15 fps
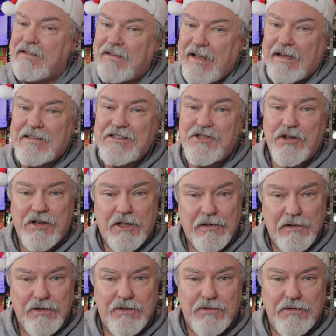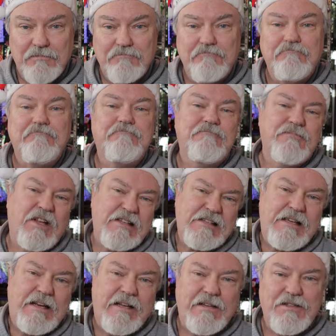That's your clue. Let's
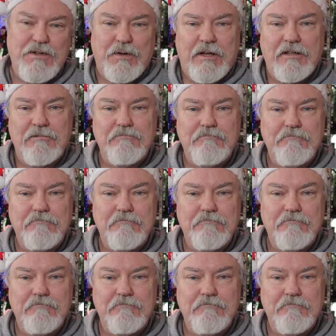get into it.